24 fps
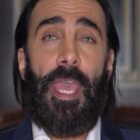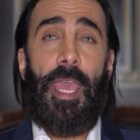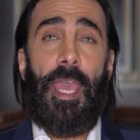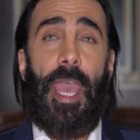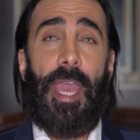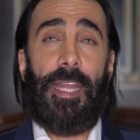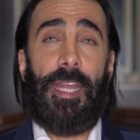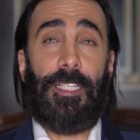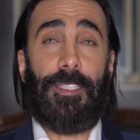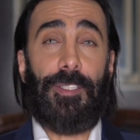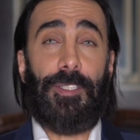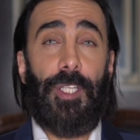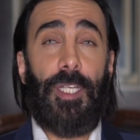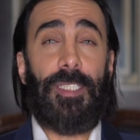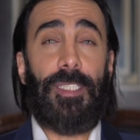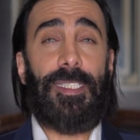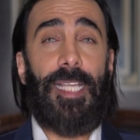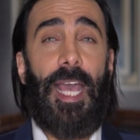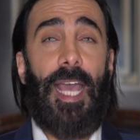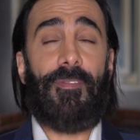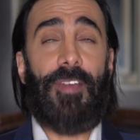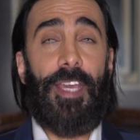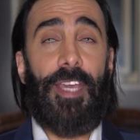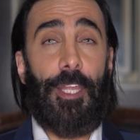And it does
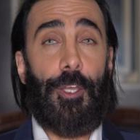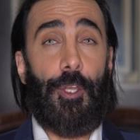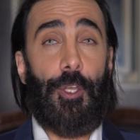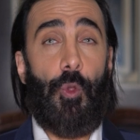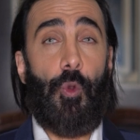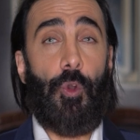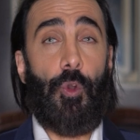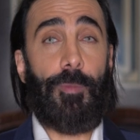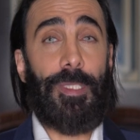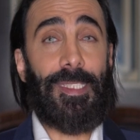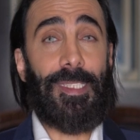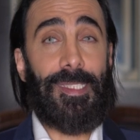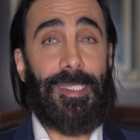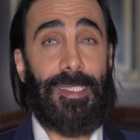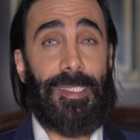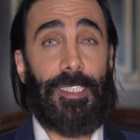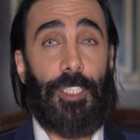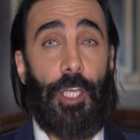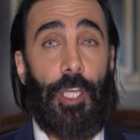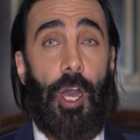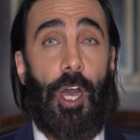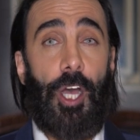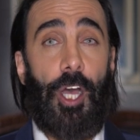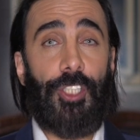have an enormous
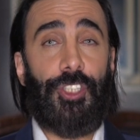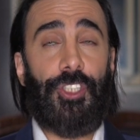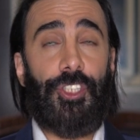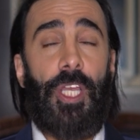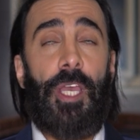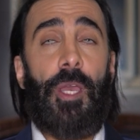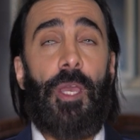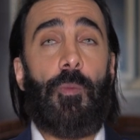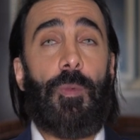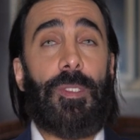sillage